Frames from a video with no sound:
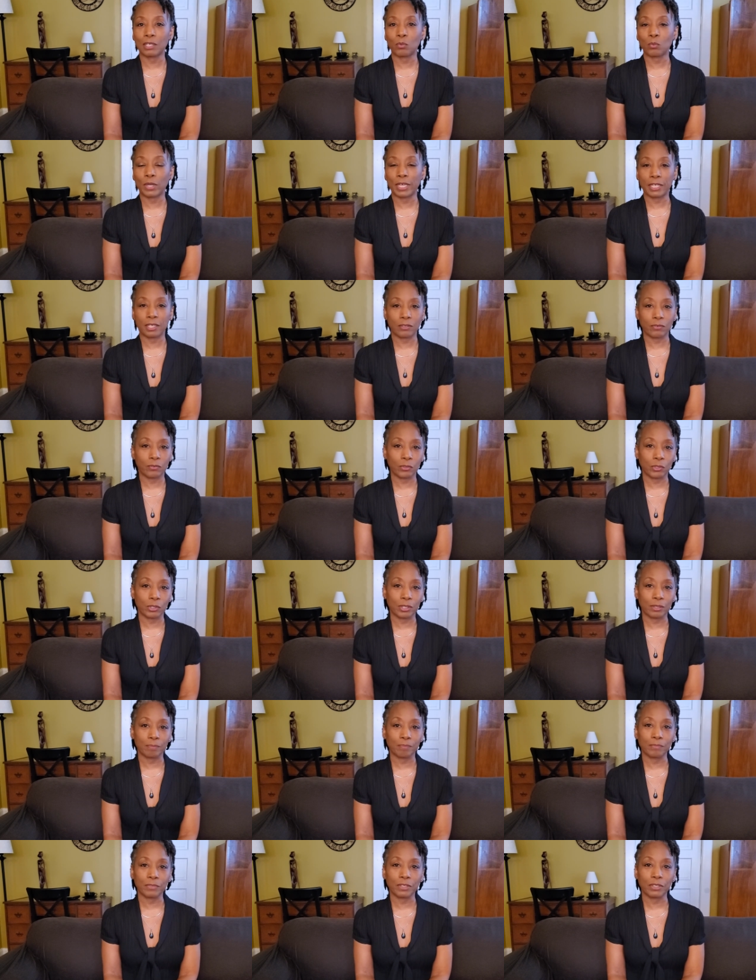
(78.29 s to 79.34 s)
waiting
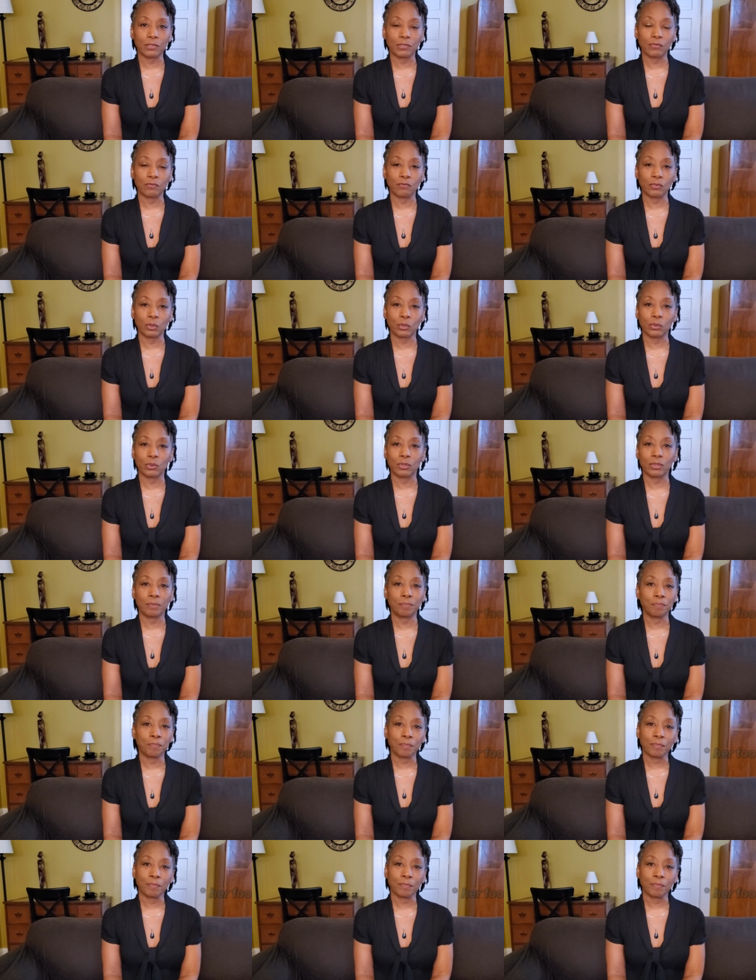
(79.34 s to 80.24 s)
for his food,